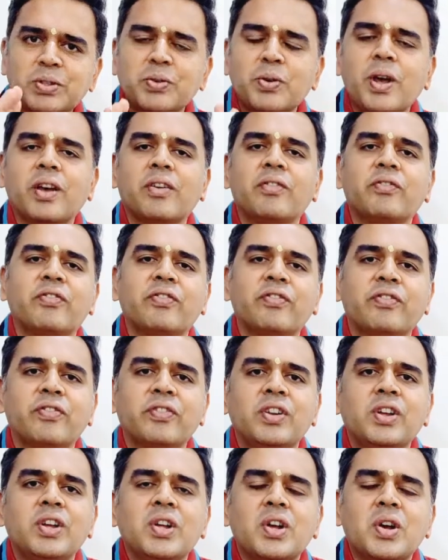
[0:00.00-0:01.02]
to have
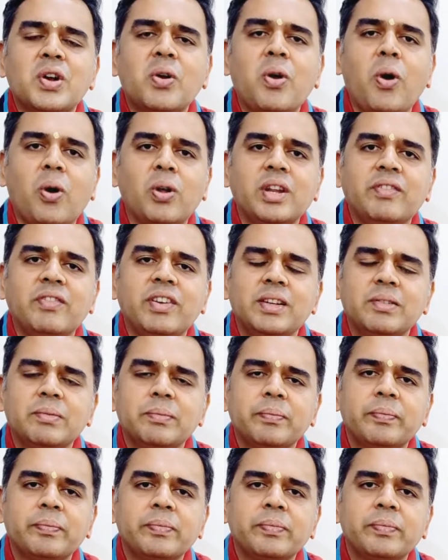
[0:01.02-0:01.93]
gone away.